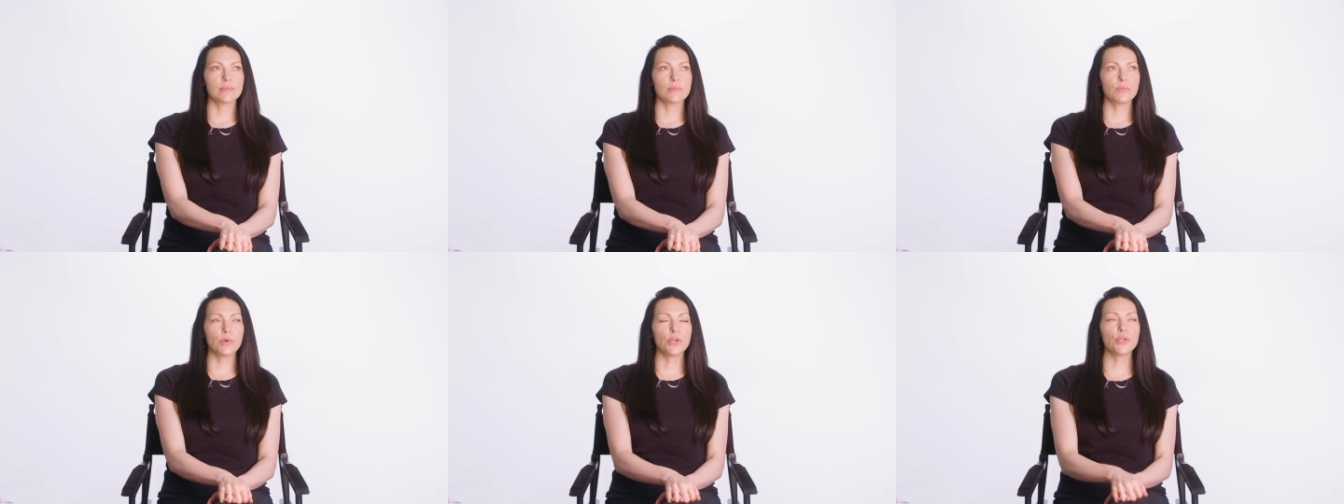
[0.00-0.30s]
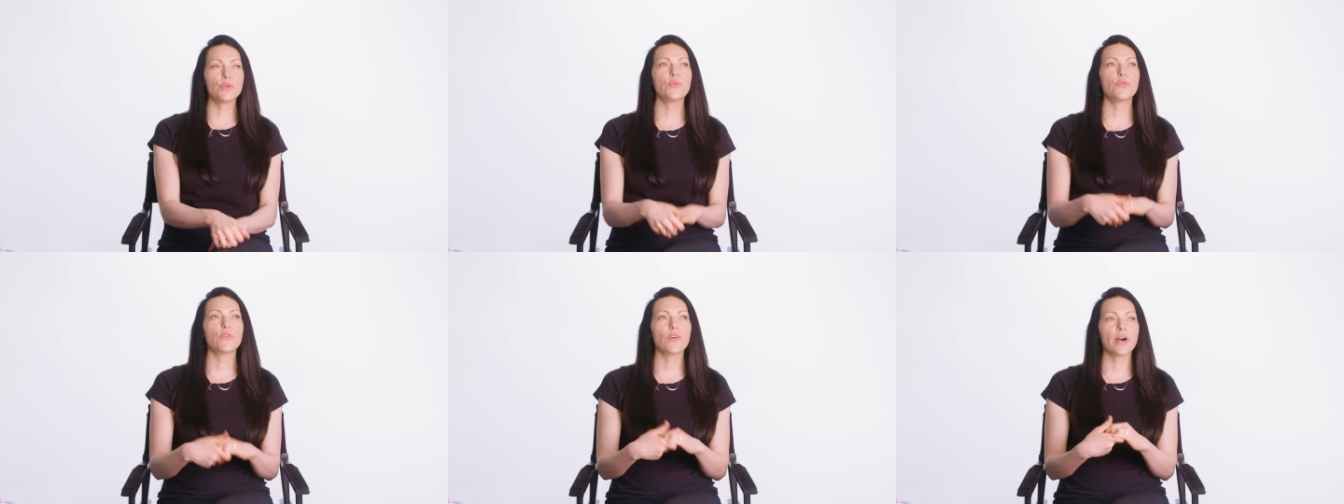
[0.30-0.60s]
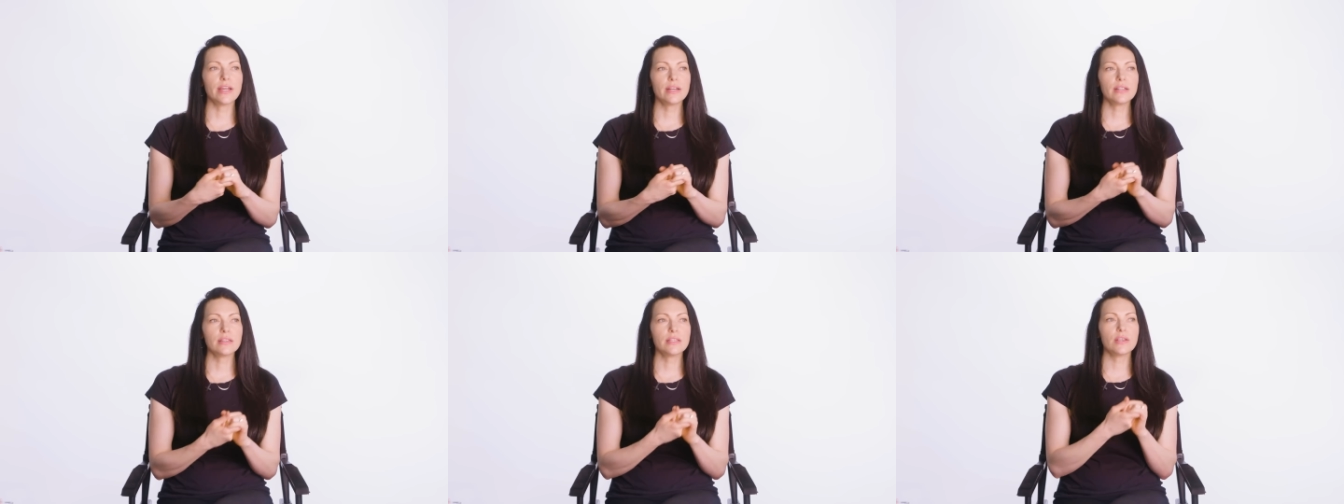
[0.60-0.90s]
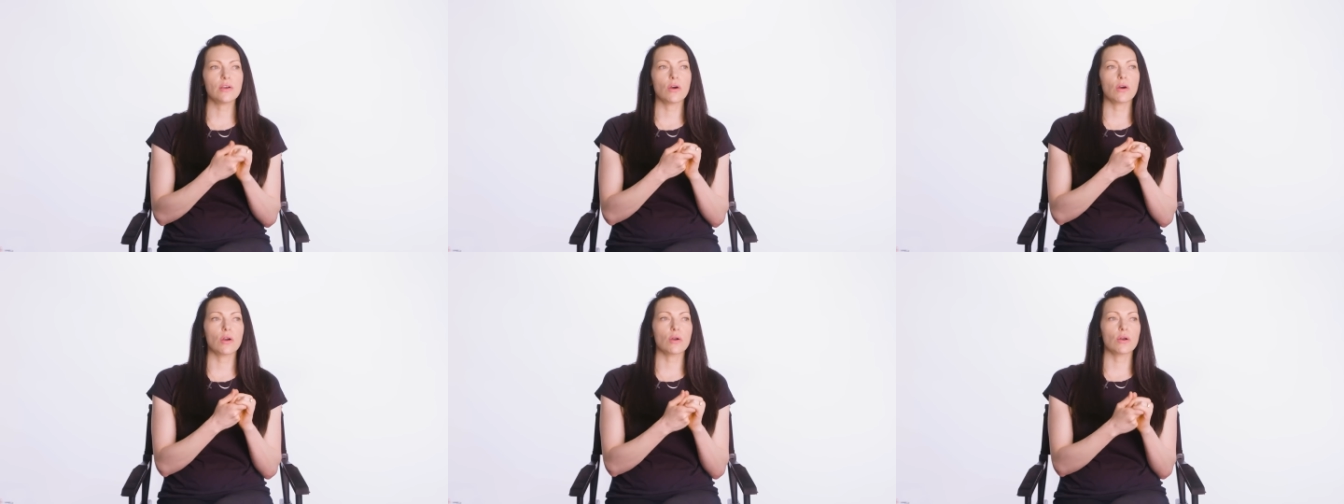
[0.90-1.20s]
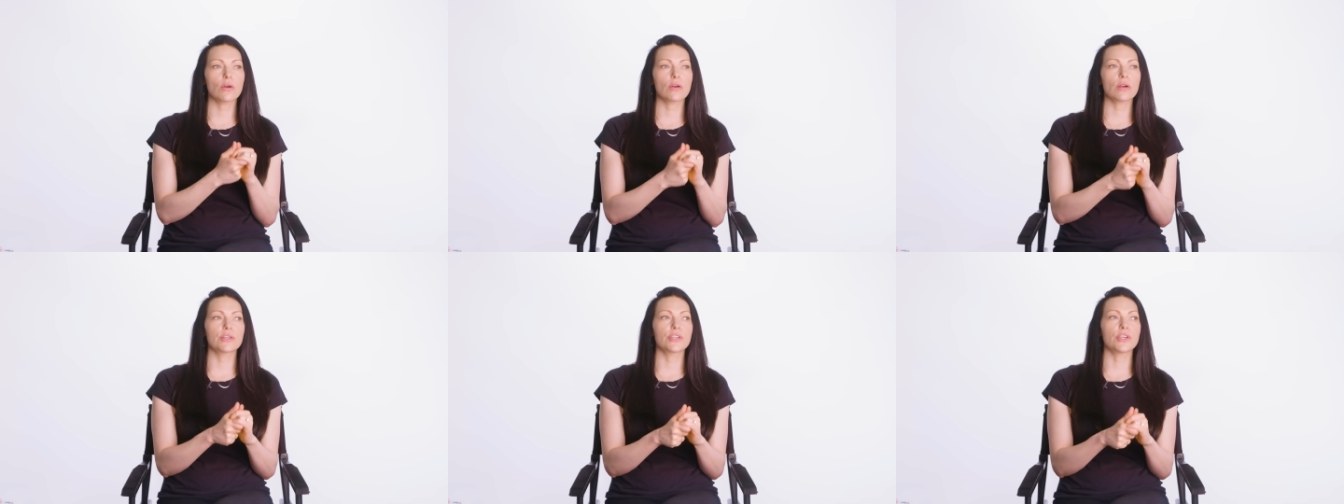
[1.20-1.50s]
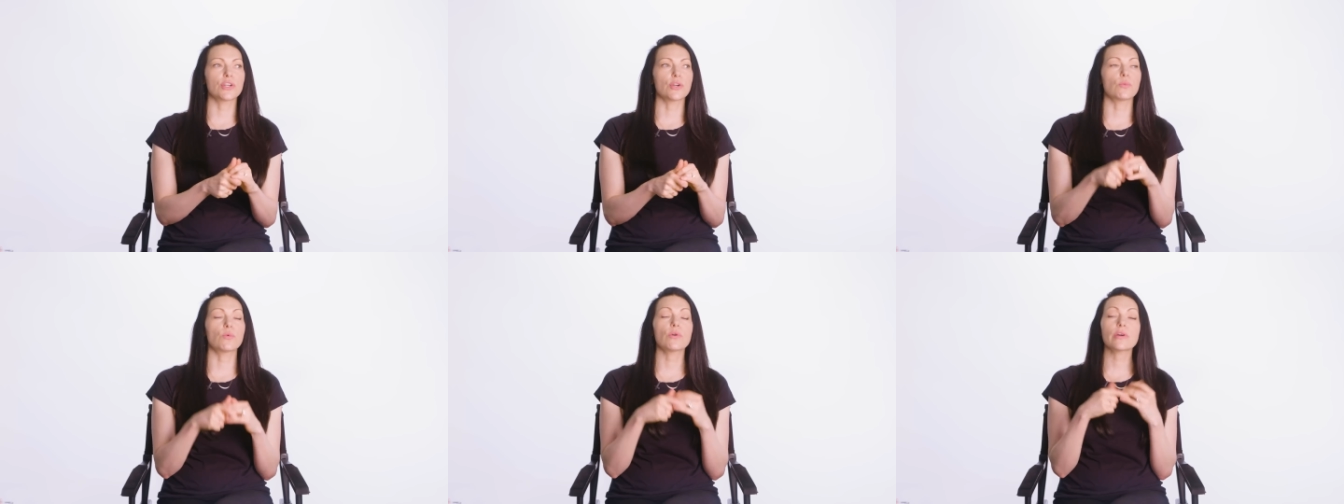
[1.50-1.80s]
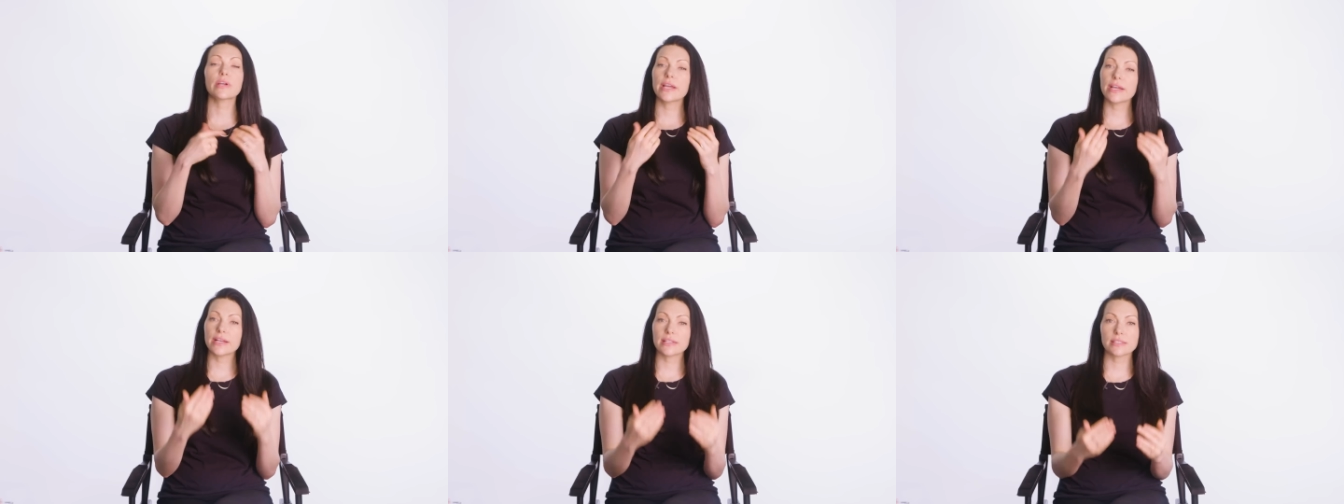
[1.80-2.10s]
when you finally are, you know,
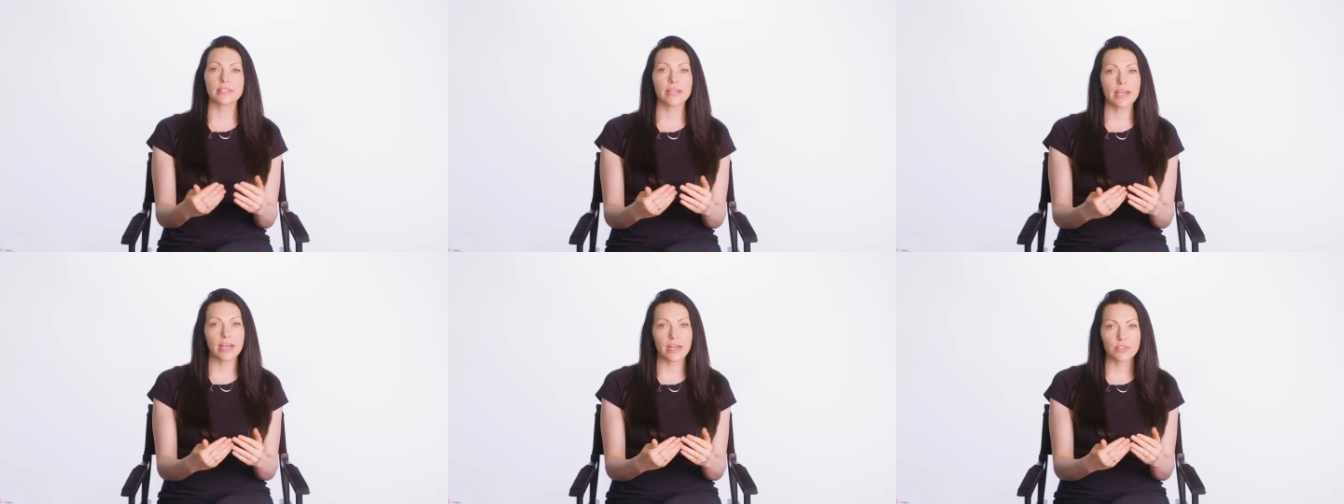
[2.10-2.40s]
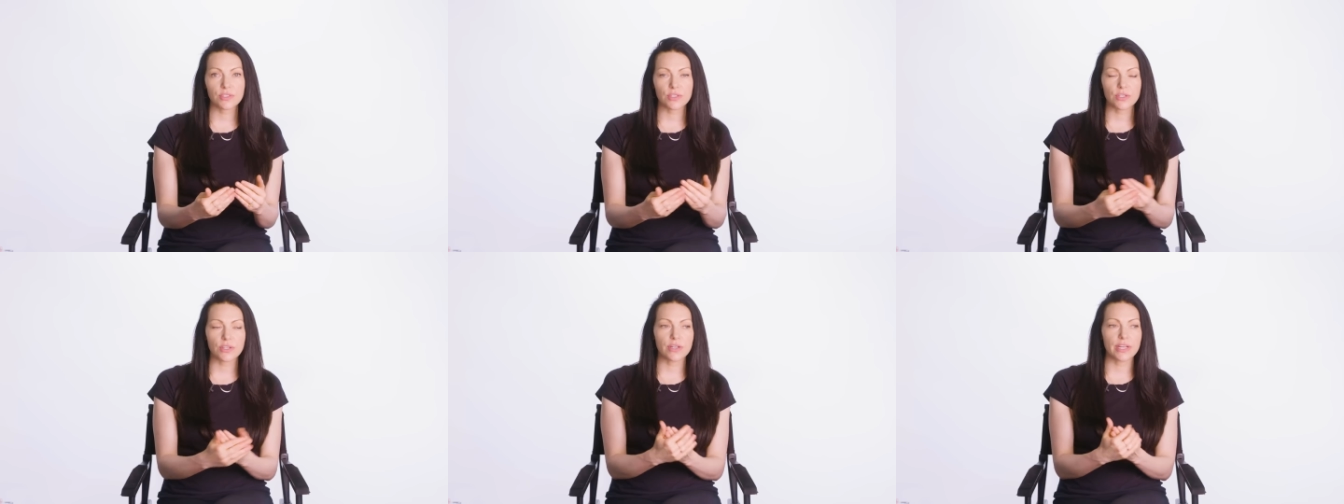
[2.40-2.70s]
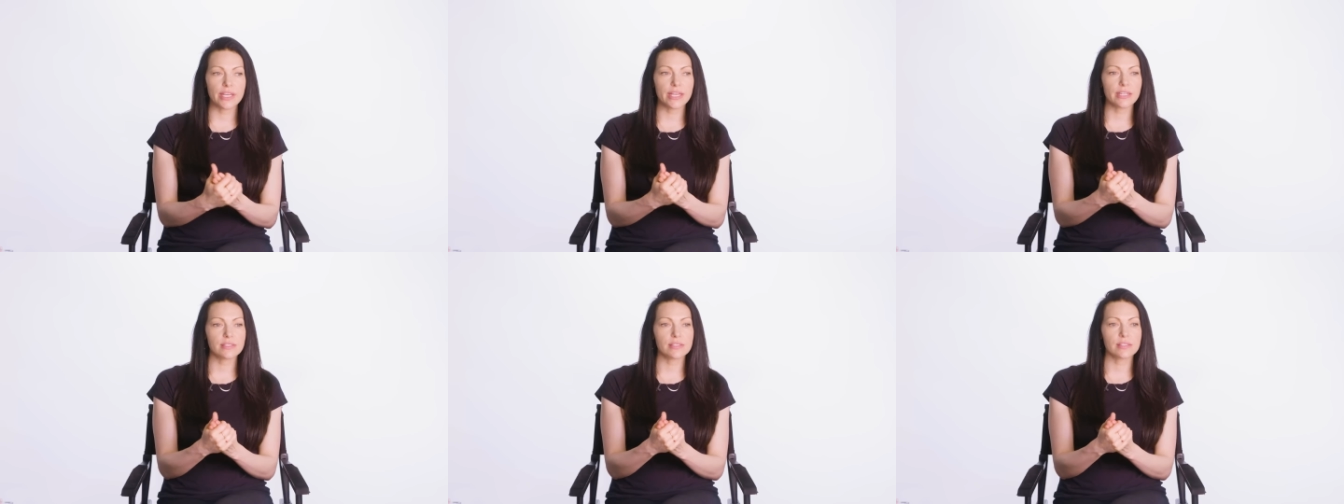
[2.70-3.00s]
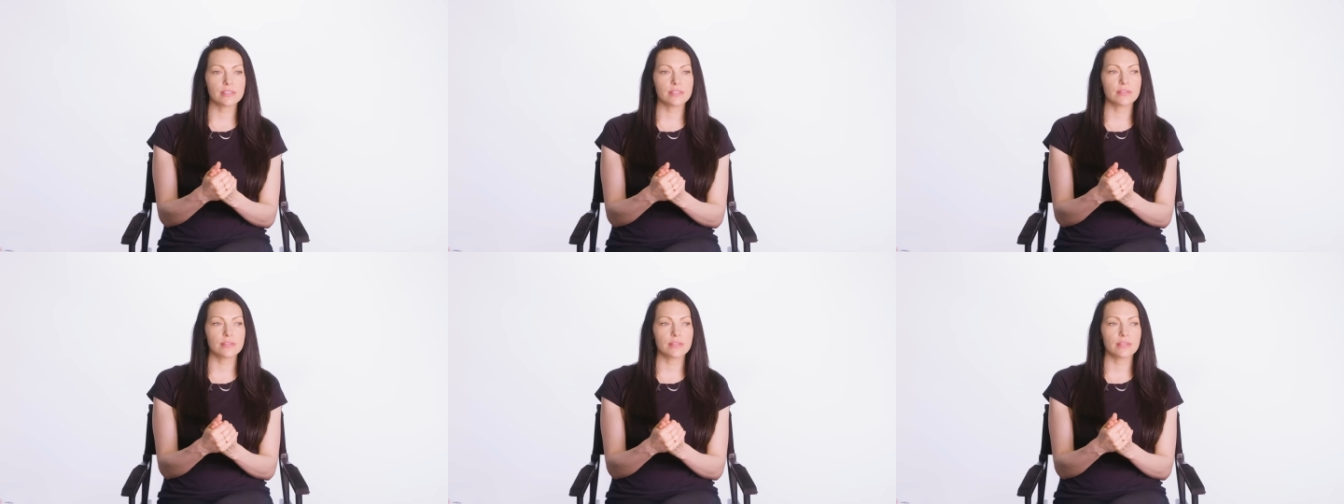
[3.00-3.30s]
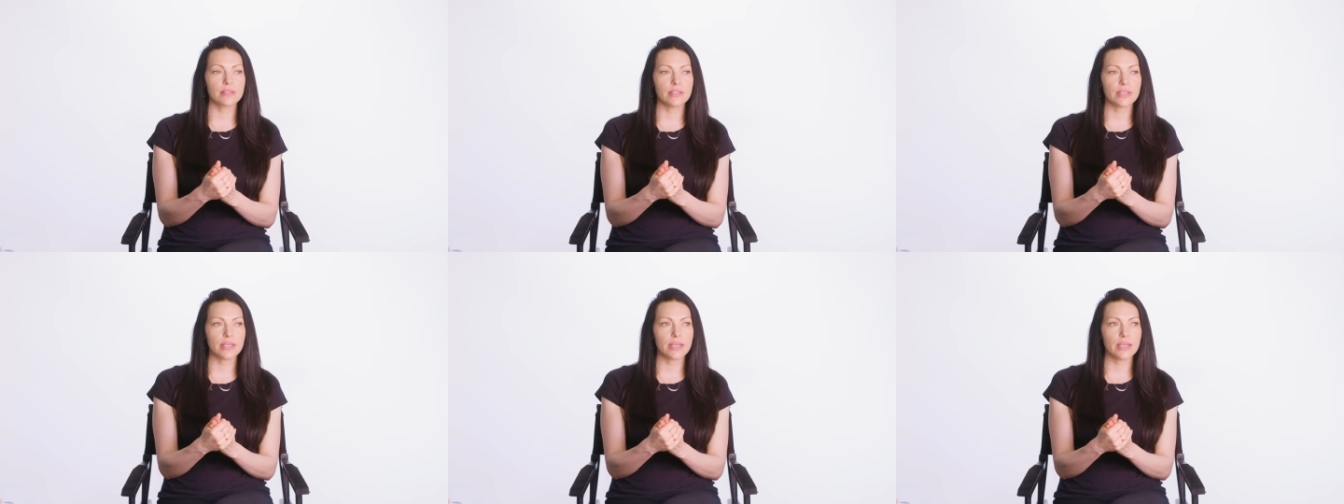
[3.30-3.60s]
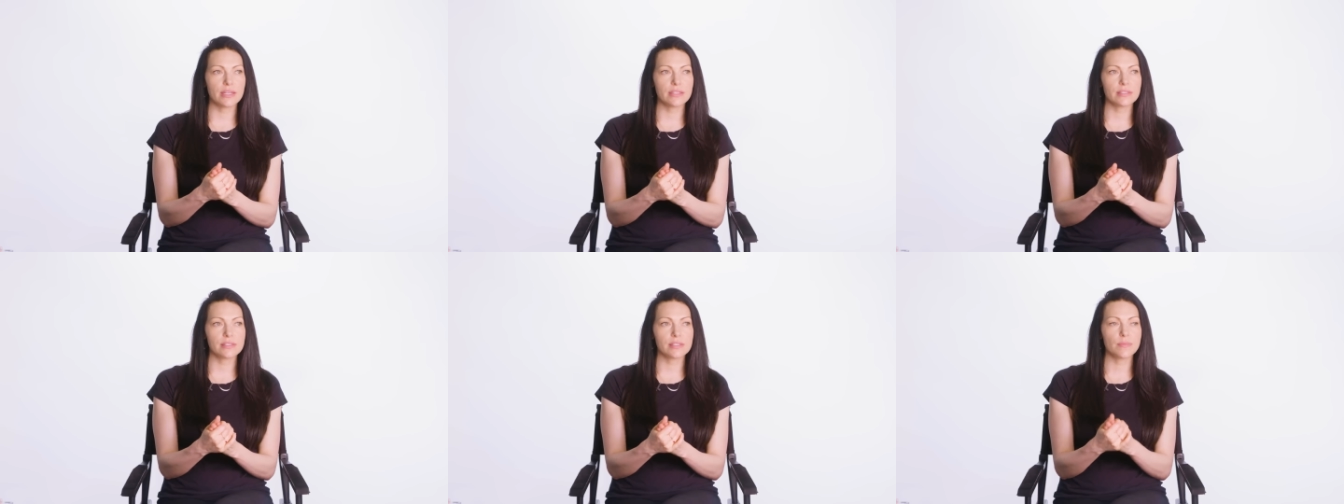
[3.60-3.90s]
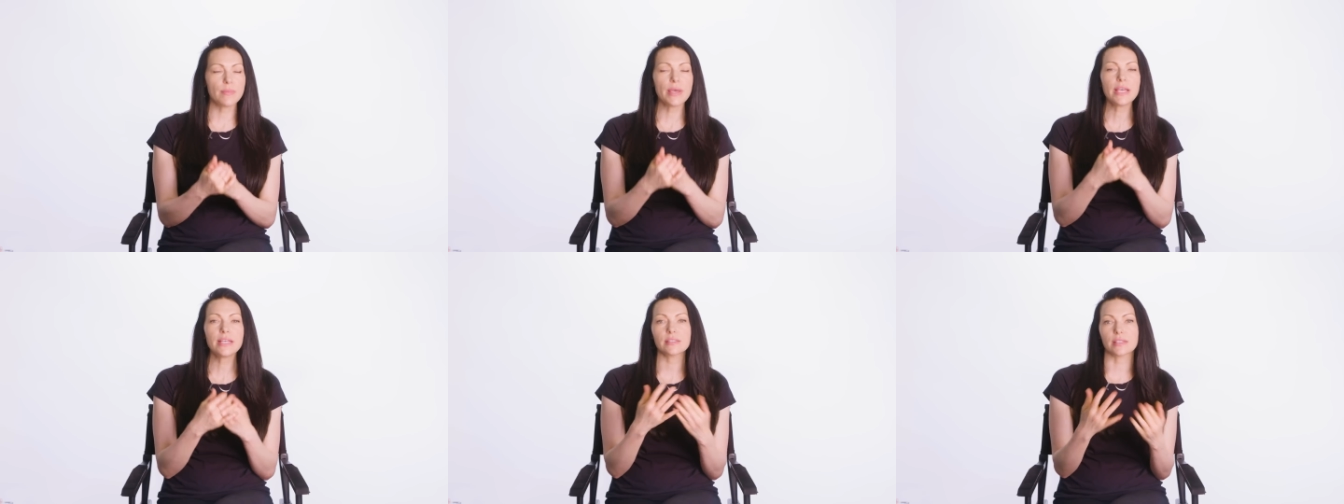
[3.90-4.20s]
working as an actor, it's it's
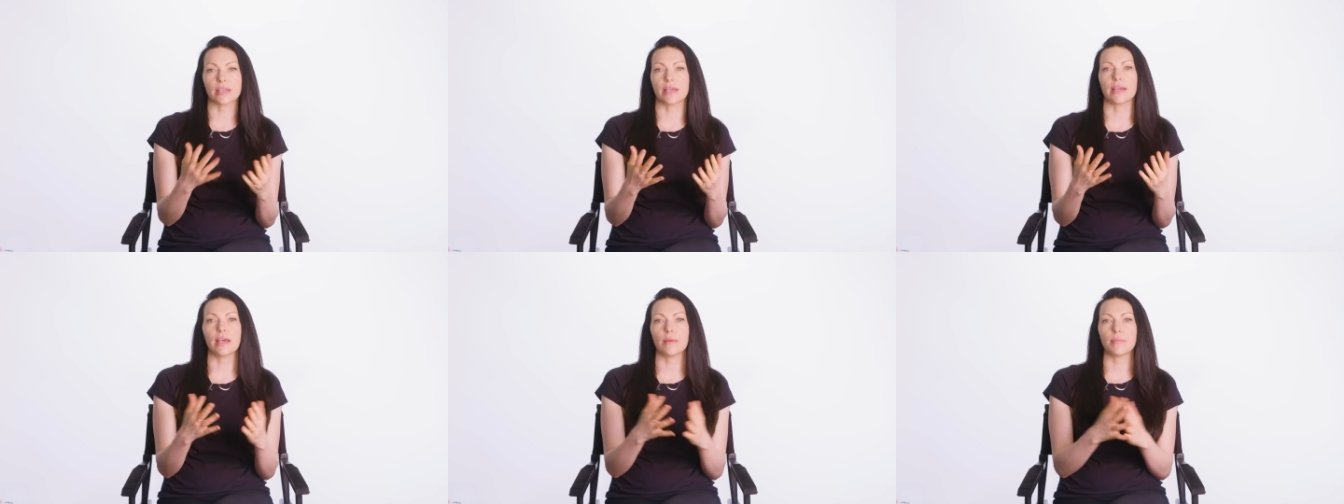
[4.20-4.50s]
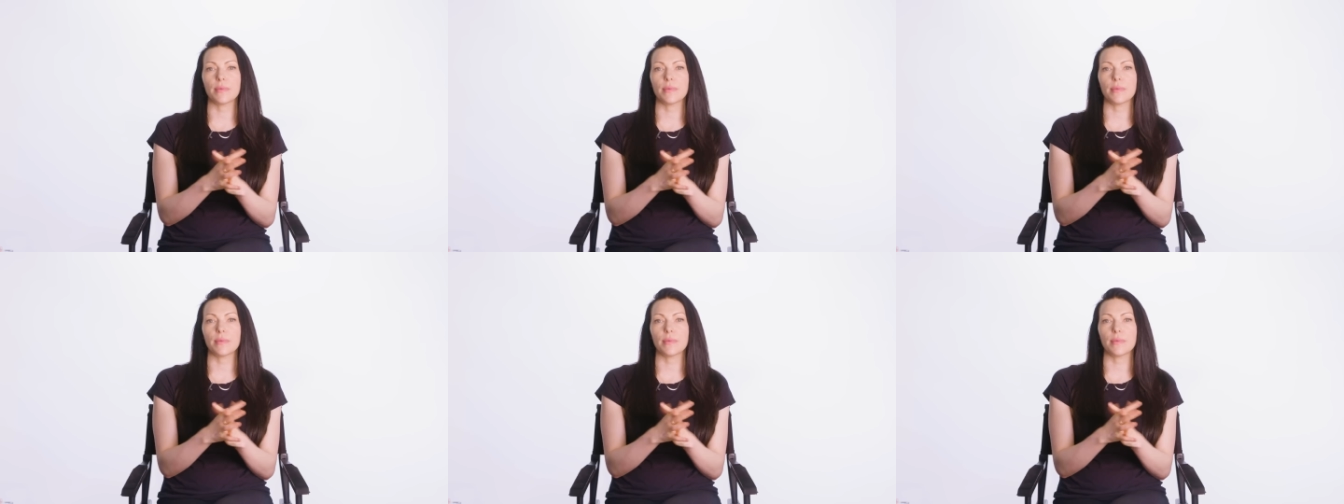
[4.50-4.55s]
amazing.